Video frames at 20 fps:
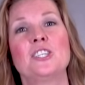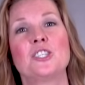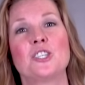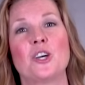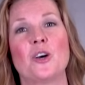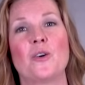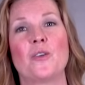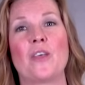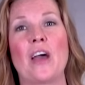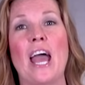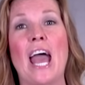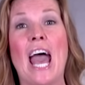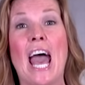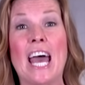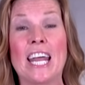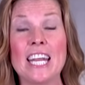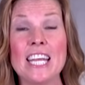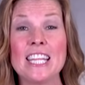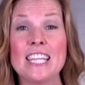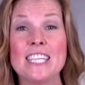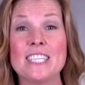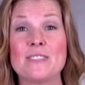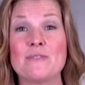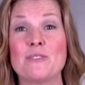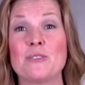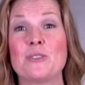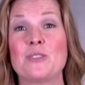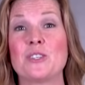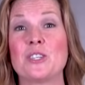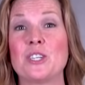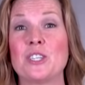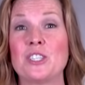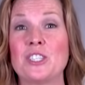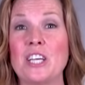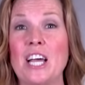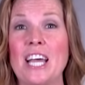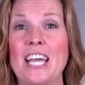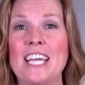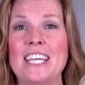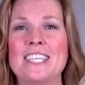show that adding these foods to your
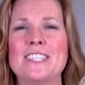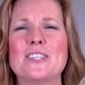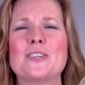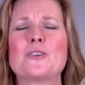diet is